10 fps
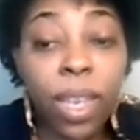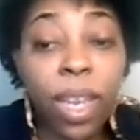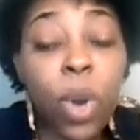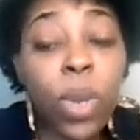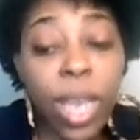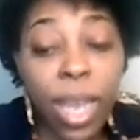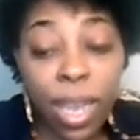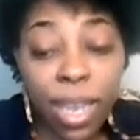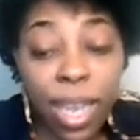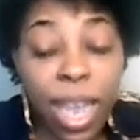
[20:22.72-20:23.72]
Oh yeah.
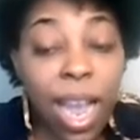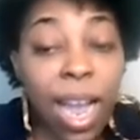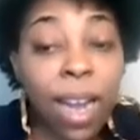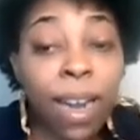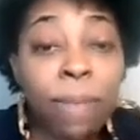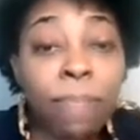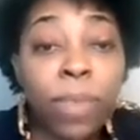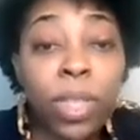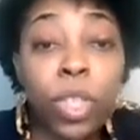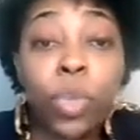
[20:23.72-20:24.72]

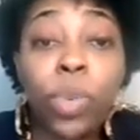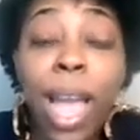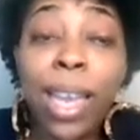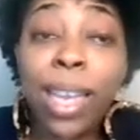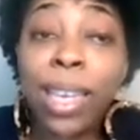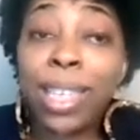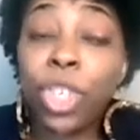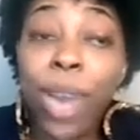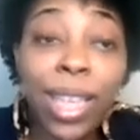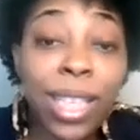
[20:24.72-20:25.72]
Do not get
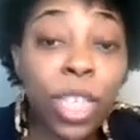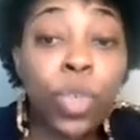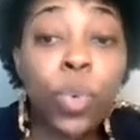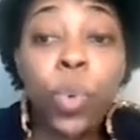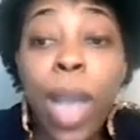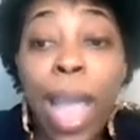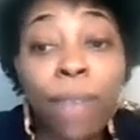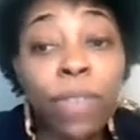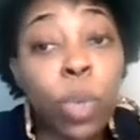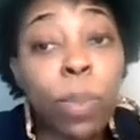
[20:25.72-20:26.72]
distracted. You will
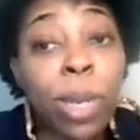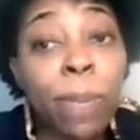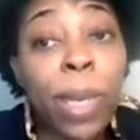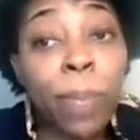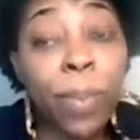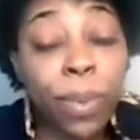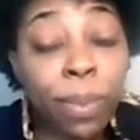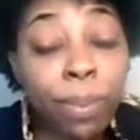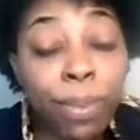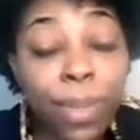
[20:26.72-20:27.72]
have so many
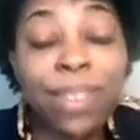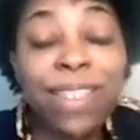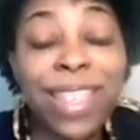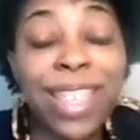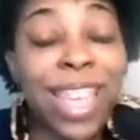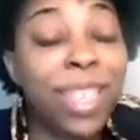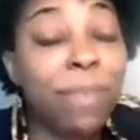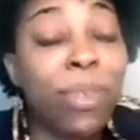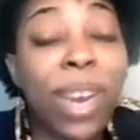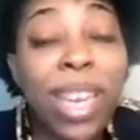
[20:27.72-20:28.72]
people say
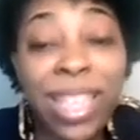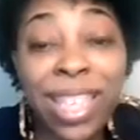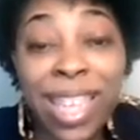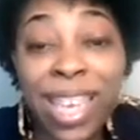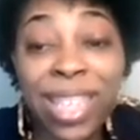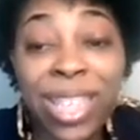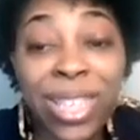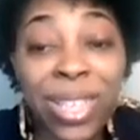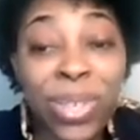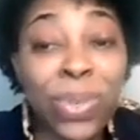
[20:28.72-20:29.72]
some crazy things
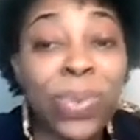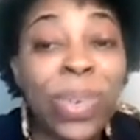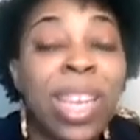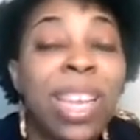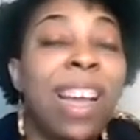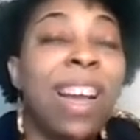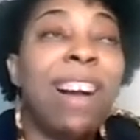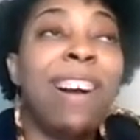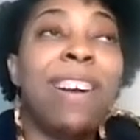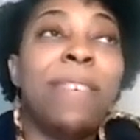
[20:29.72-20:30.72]
to you.
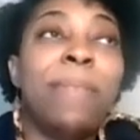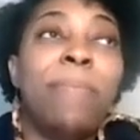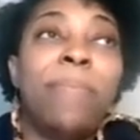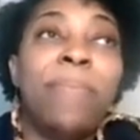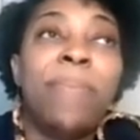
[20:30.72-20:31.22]
Um,